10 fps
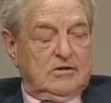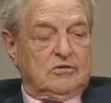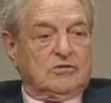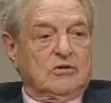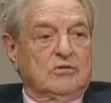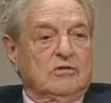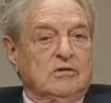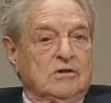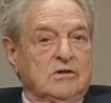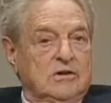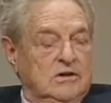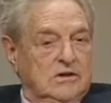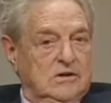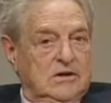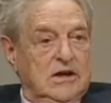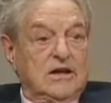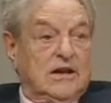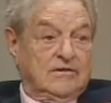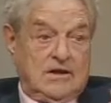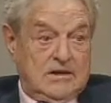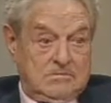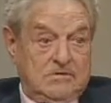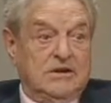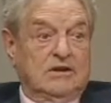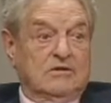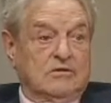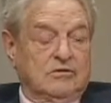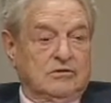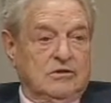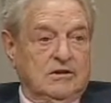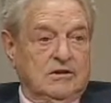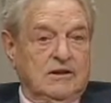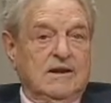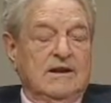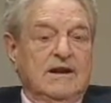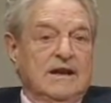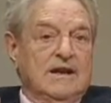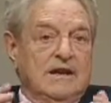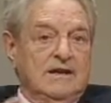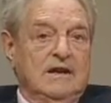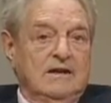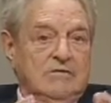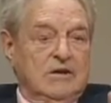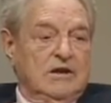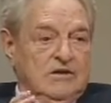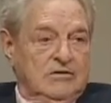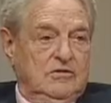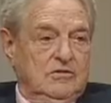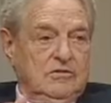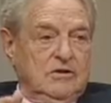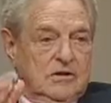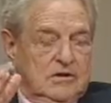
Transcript: So, uh, and I, am still concerned. And I think one has to